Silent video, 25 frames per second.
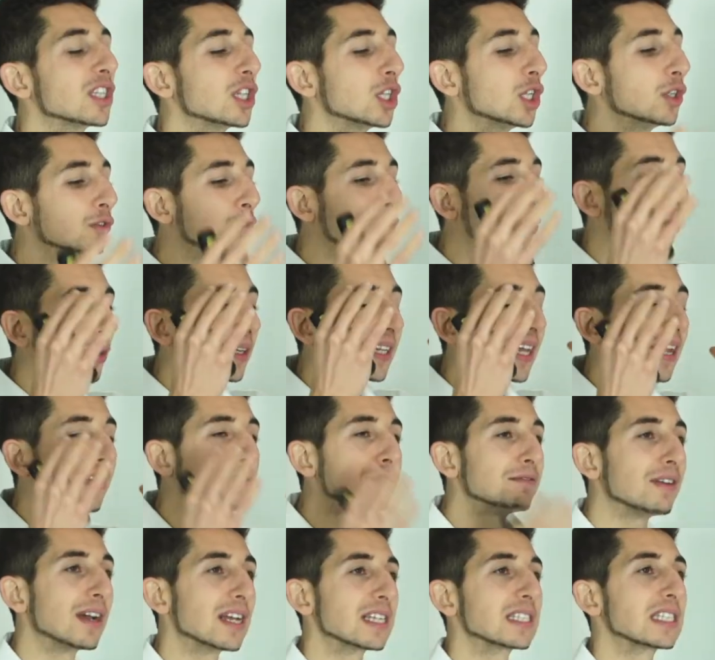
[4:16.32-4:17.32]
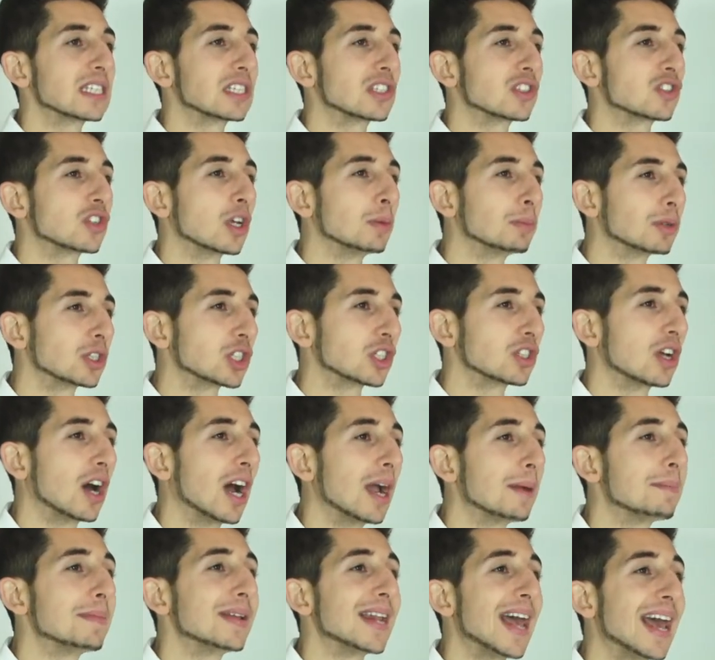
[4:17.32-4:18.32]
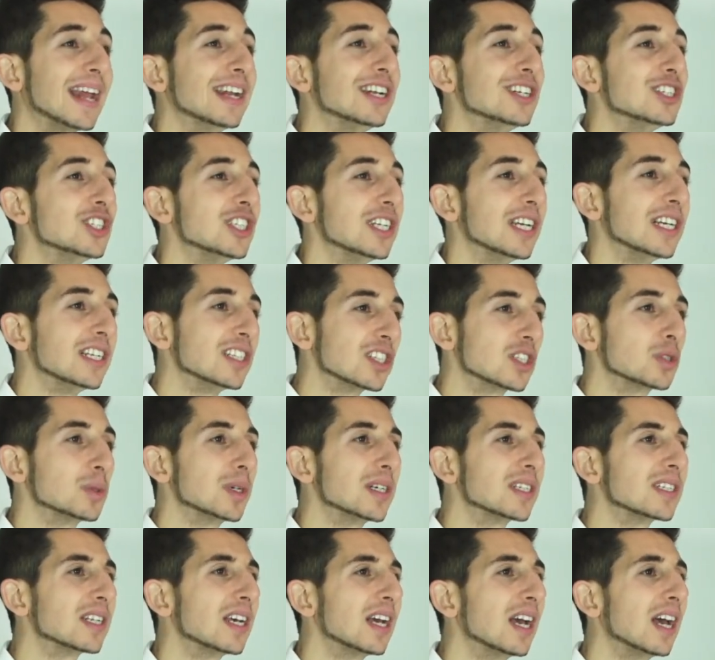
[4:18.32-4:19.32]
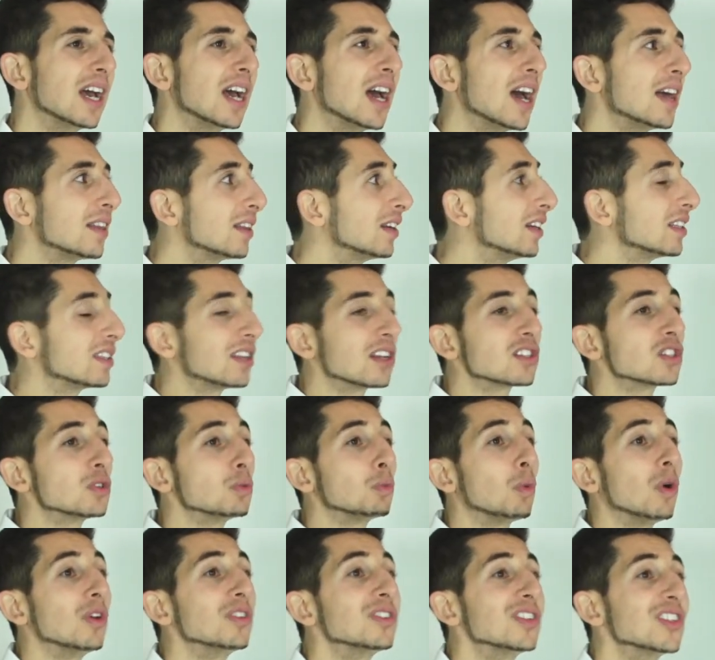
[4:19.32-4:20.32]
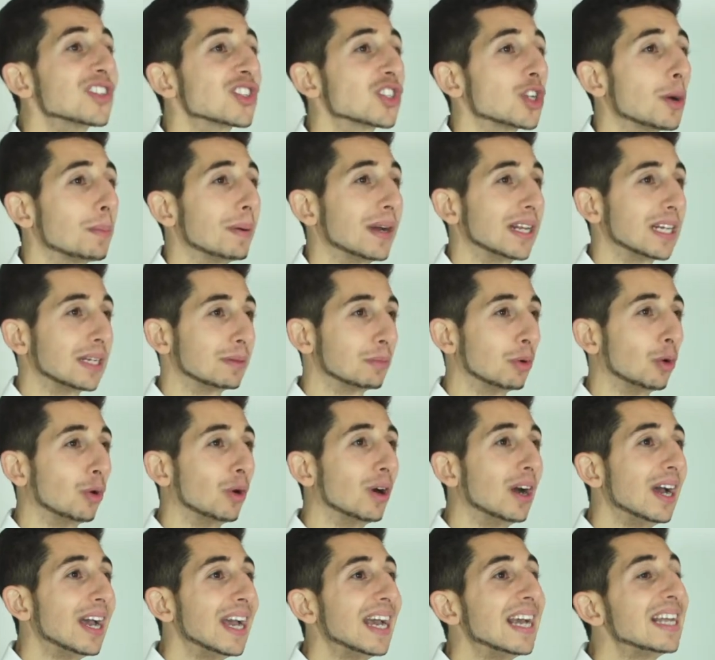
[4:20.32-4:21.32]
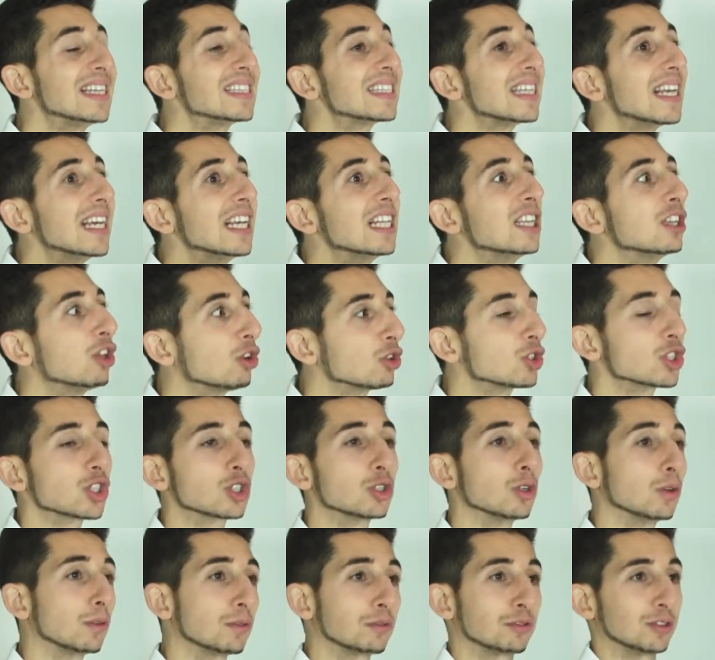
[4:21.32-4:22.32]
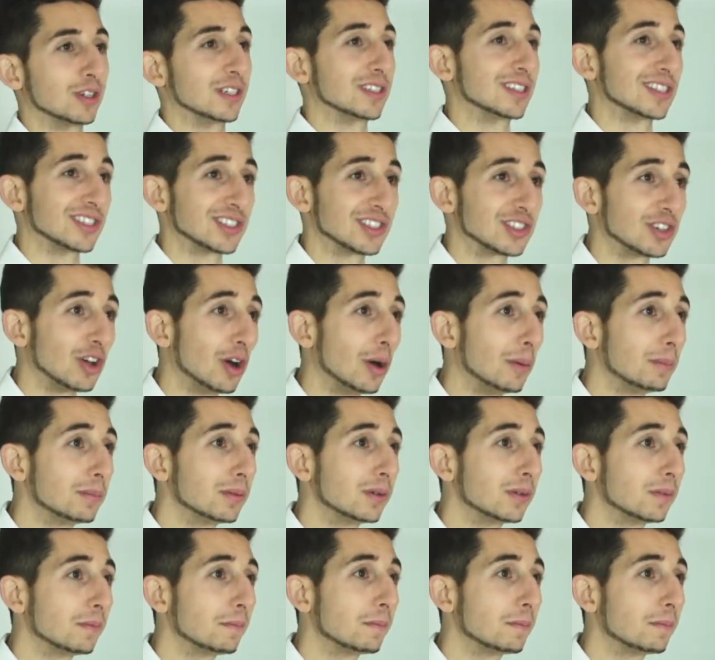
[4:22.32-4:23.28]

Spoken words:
you that you've already invested so much time and energy into it that it doesn't want to stop anymore. It's illogical for it to stop.